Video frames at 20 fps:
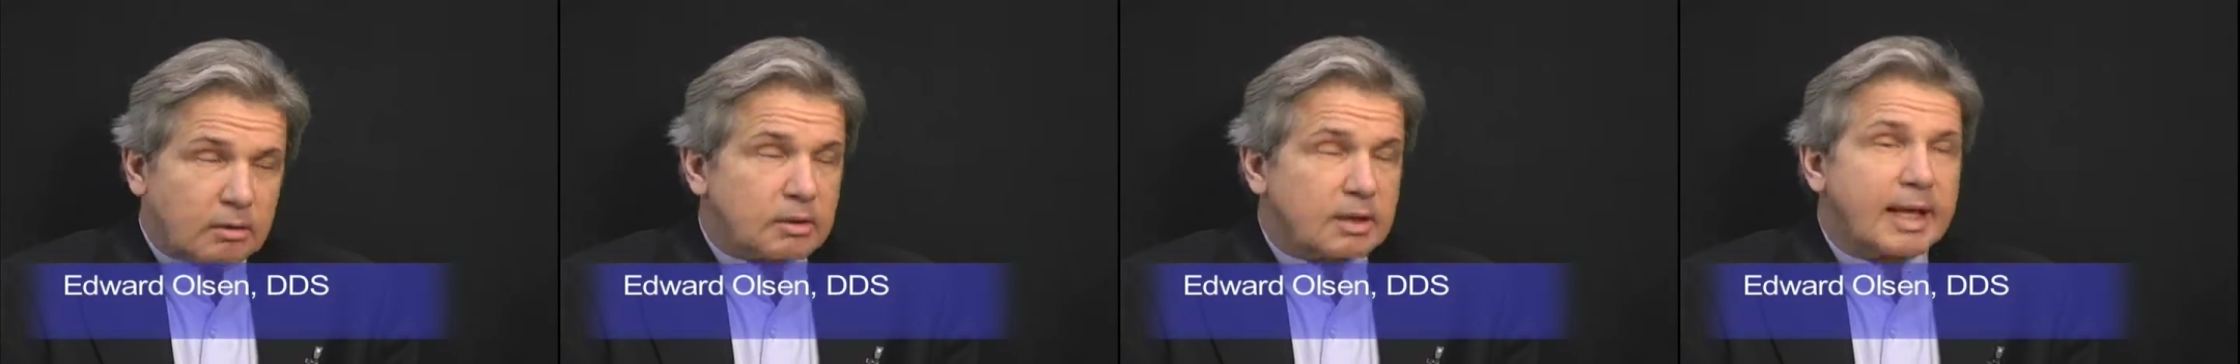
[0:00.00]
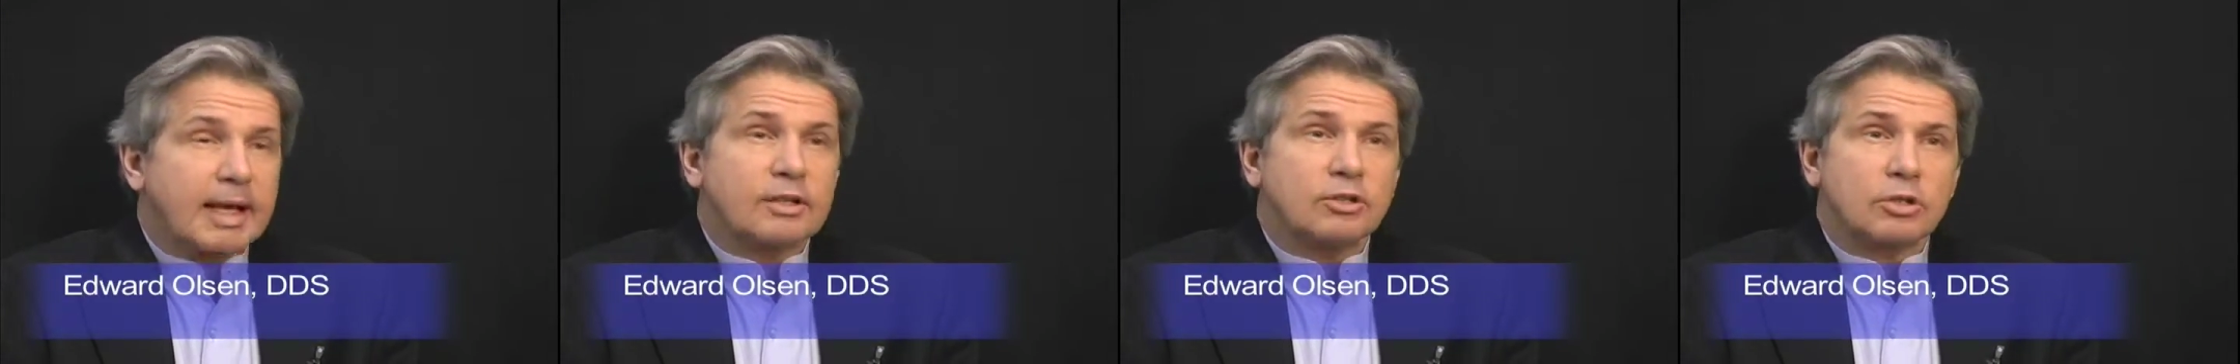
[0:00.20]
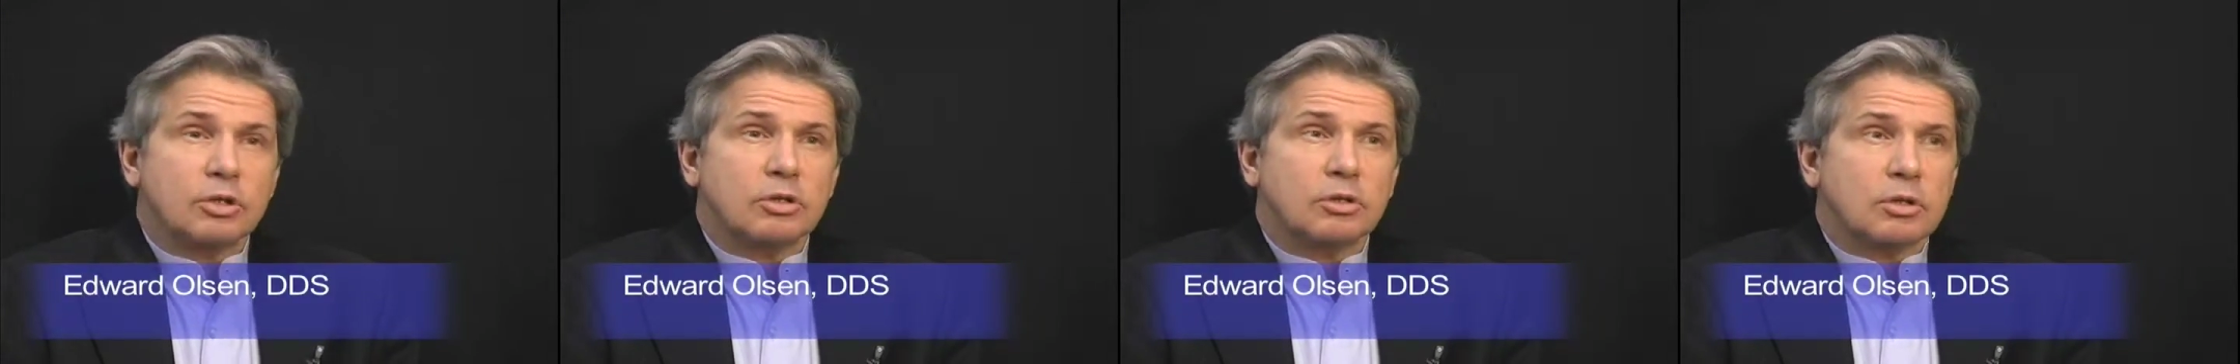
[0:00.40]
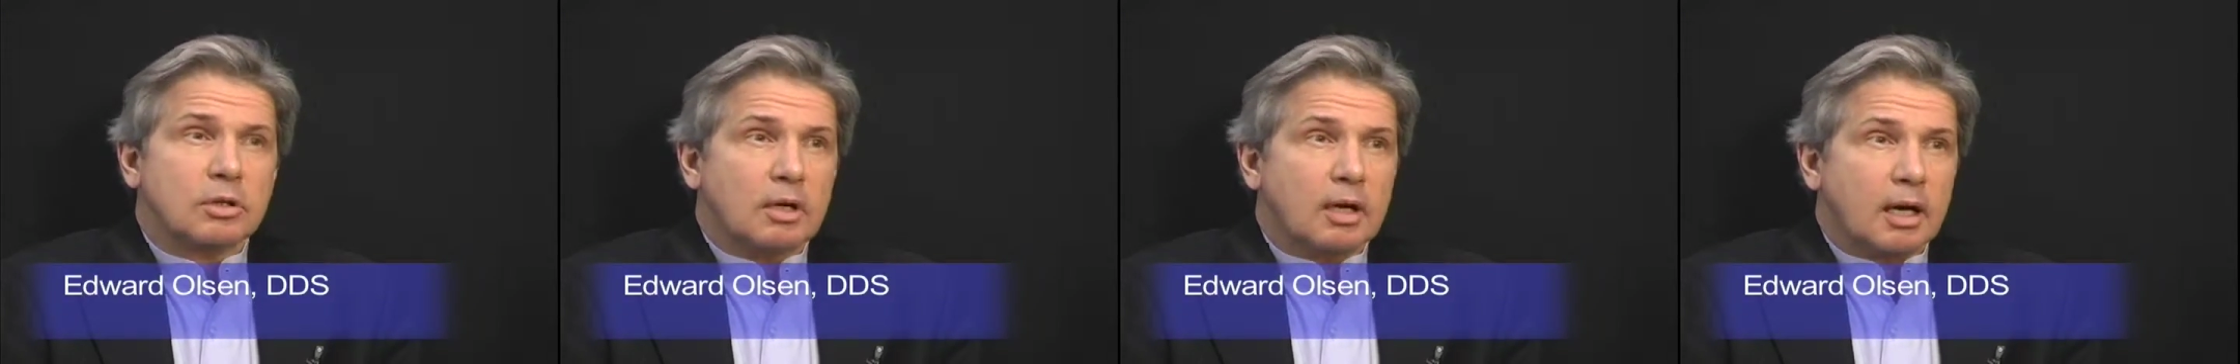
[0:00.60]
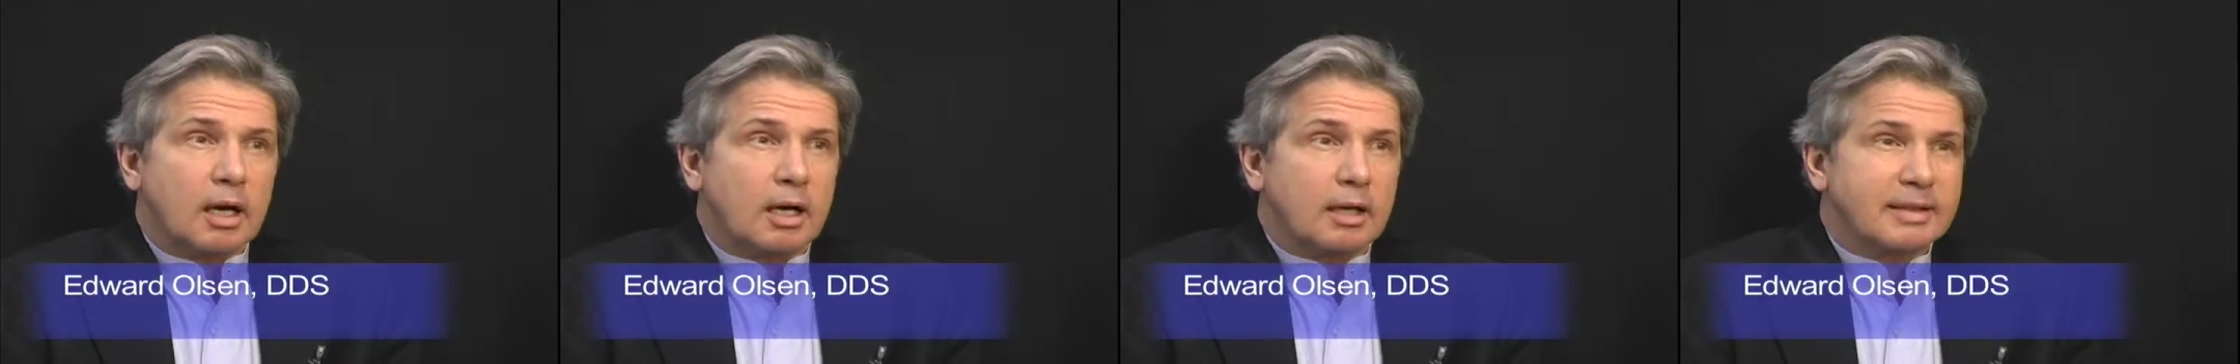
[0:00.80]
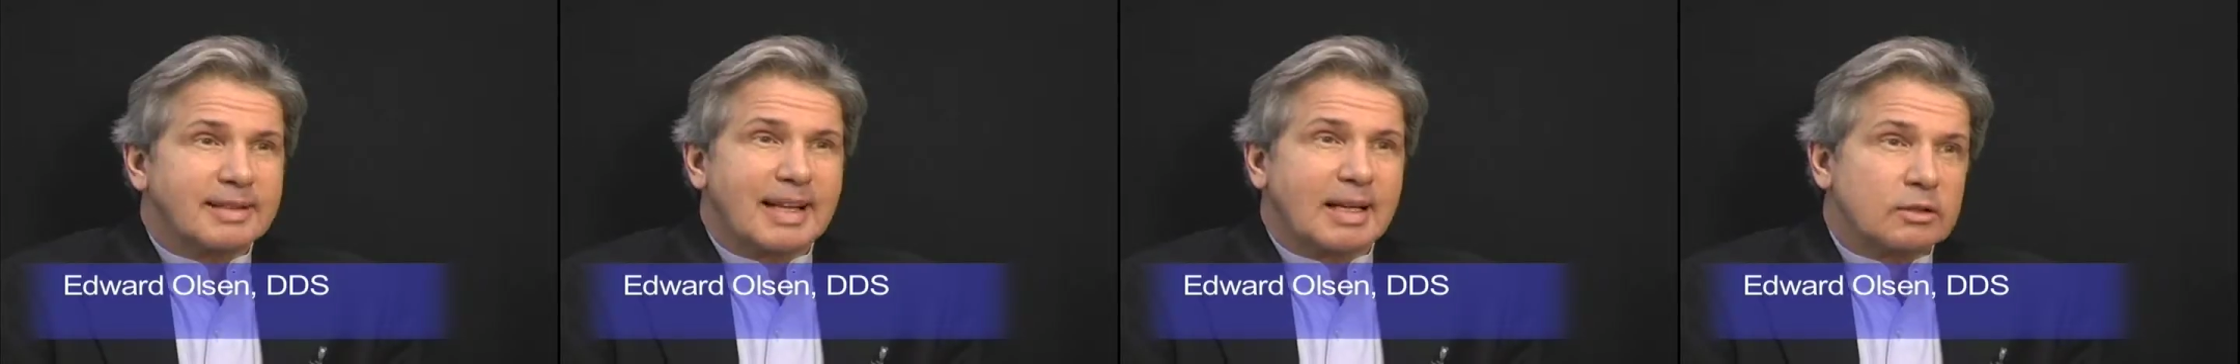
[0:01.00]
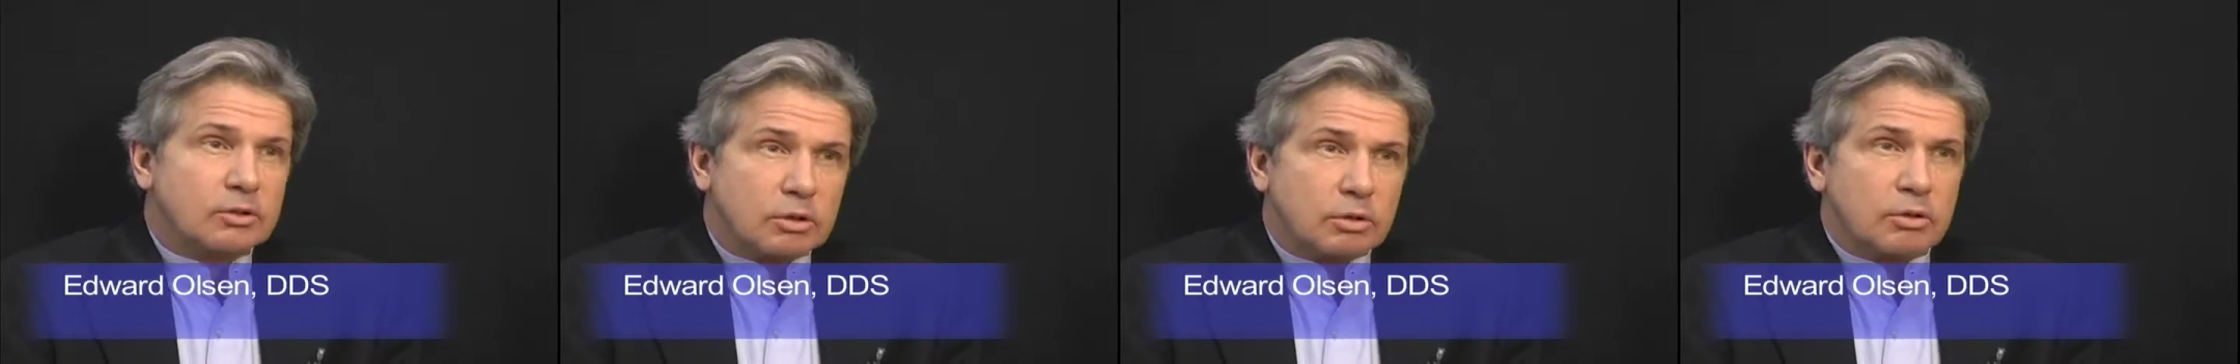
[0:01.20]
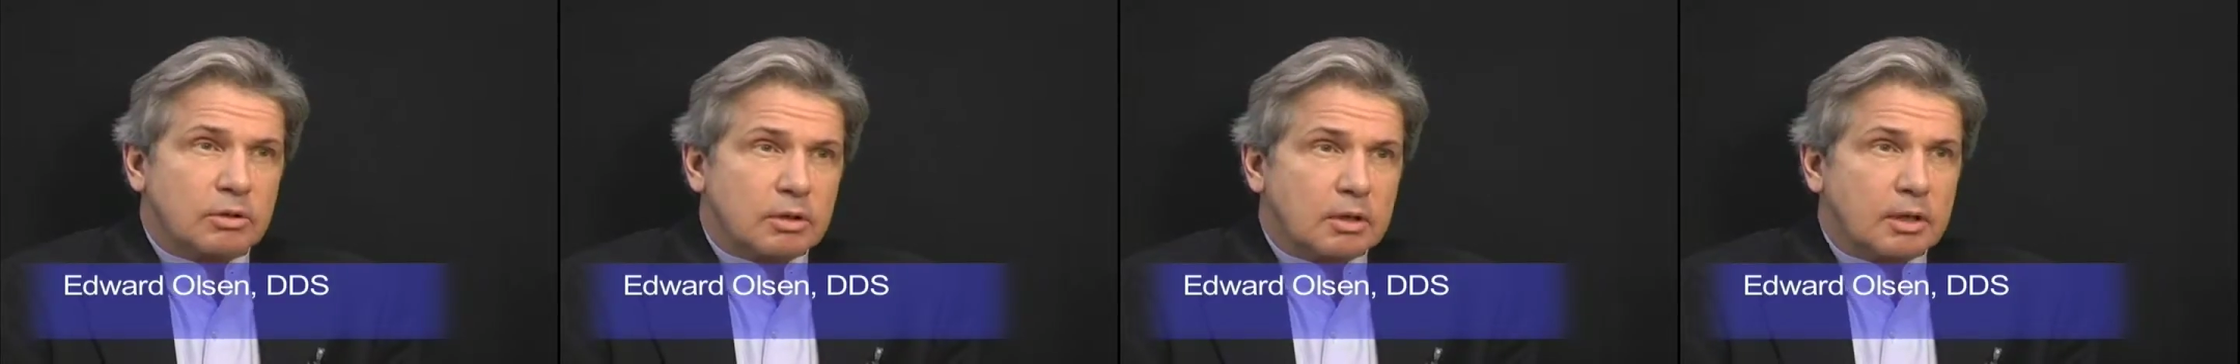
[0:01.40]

dented, uh, dental